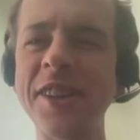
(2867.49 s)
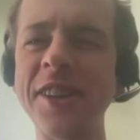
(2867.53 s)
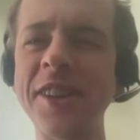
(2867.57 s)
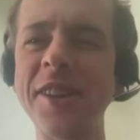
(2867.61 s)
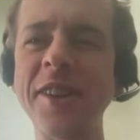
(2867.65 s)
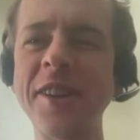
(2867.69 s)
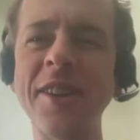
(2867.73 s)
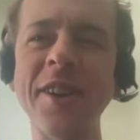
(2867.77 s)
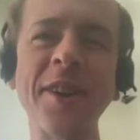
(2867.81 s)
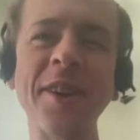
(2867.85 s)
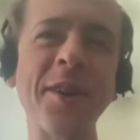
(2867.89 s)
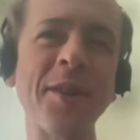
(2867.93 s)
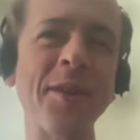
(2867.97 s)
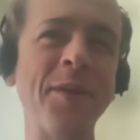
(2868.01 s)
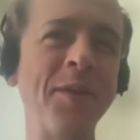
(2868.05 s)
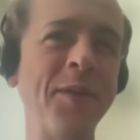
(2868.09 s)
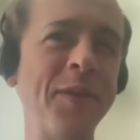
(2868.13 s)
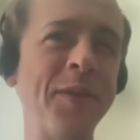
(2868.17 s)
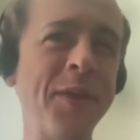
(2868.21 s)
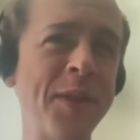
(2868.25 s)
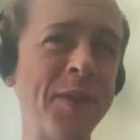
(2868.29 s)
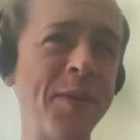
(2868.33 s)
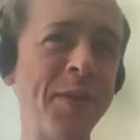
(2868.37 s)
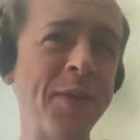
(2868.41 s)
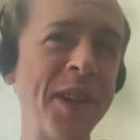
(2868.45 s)
There you go.
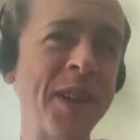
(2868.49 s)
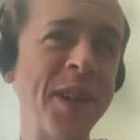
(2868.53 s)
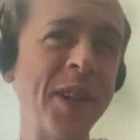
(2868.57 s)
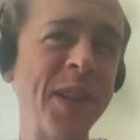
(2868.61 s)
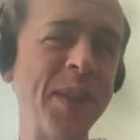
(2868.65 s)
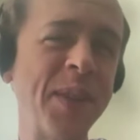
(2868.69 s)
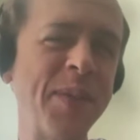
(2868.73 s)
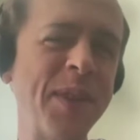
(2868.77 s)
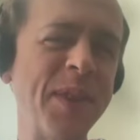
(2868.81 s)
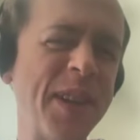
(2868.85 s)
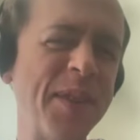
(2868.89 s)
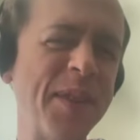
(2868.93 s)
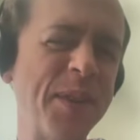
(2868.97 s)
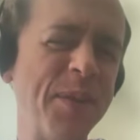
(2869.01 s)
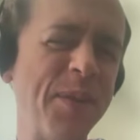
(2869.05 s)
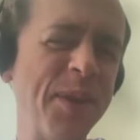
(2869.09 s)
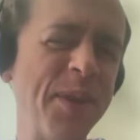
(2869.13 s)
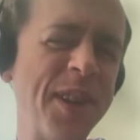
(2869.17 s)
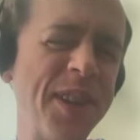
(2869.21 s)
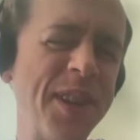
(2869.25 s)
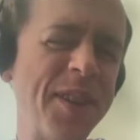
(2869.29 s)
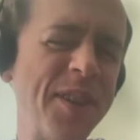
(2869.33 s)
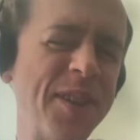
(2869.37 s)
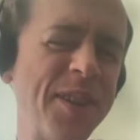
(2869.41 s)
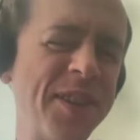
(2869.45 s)
You find alumni with
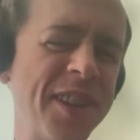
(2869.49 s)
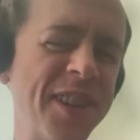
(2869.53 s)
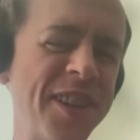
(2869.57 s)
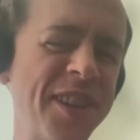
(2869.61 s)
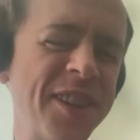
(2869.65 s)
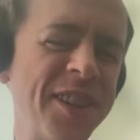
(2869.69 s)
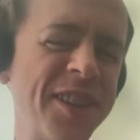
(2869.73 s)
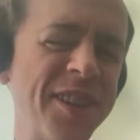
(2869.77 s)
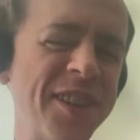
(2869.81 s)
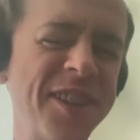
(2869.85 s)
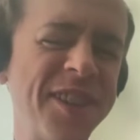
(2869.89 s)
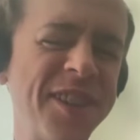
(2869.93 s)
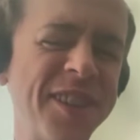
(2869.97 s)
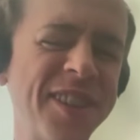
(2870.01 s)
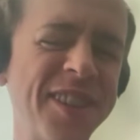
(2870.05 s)
radio stations.